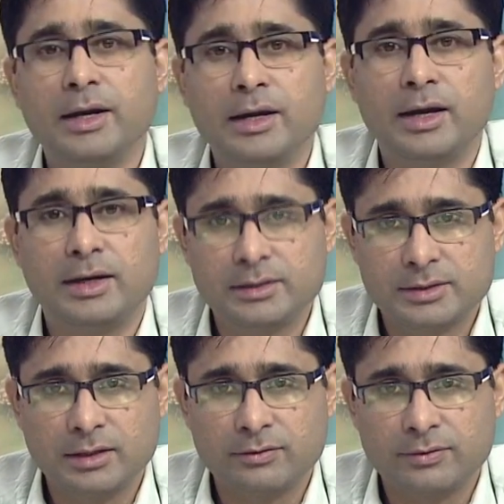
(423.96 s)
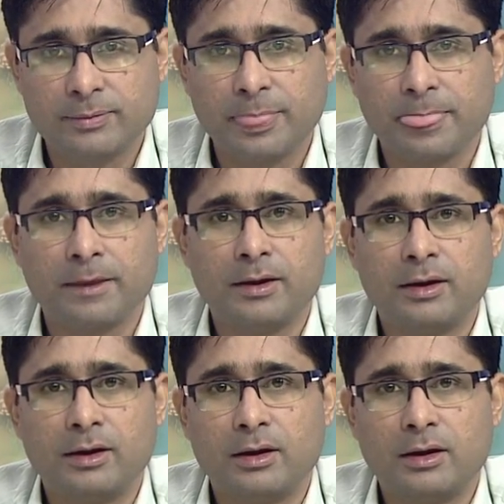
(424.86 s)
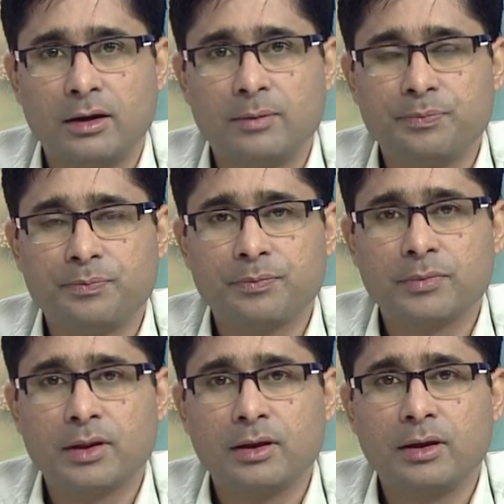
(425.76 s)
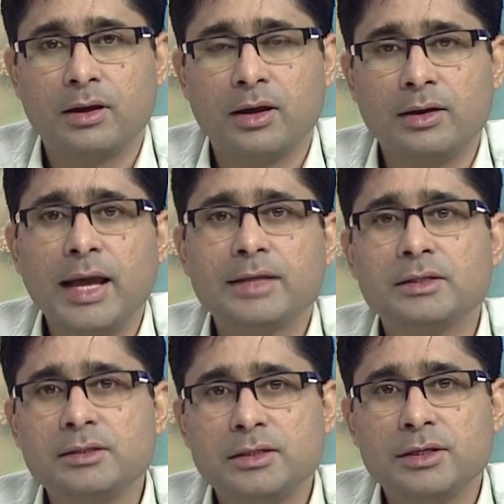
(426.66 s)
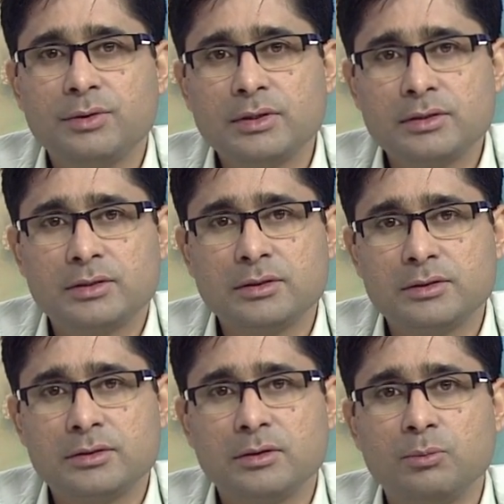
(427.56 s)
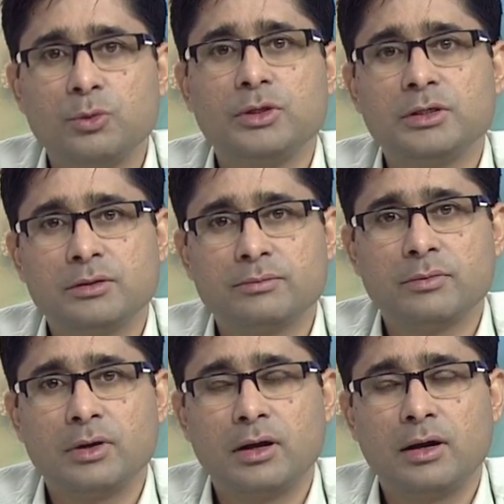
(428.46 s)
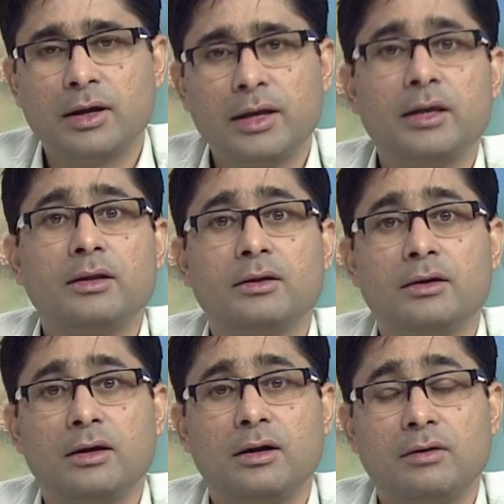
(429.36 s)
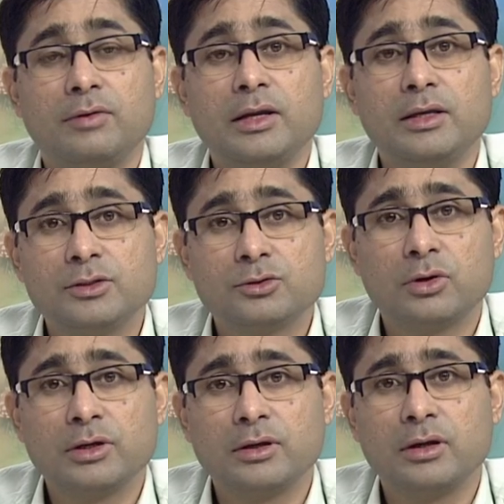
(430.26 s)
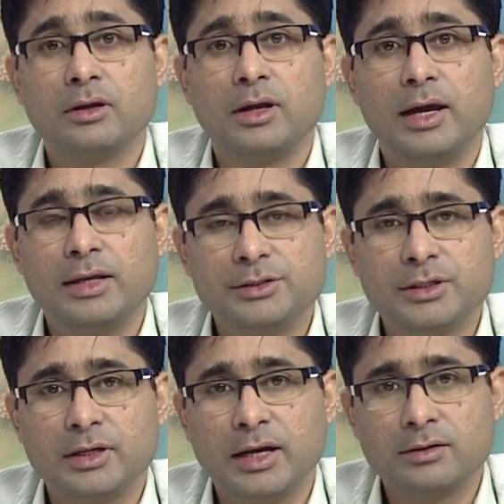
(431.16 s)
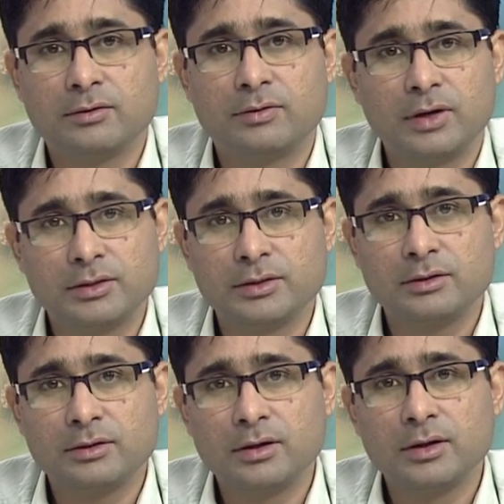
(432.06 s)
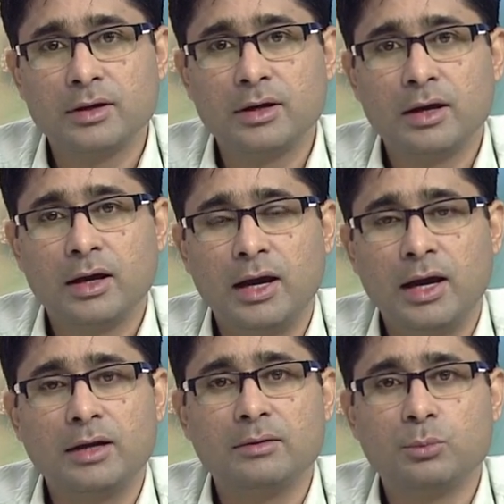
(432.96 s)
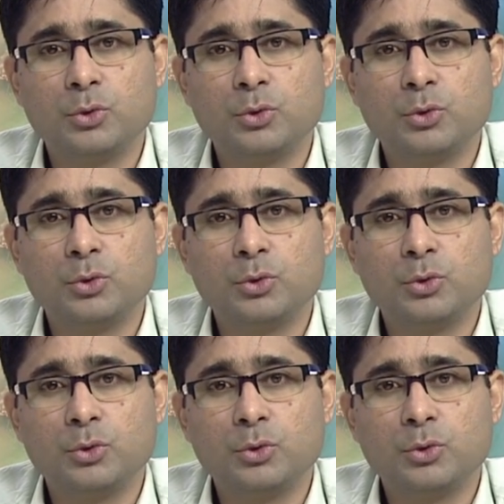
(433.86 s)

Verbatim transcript: India itself. Uh, next in sequence is Buddhism again a very historical ancient kind of religion and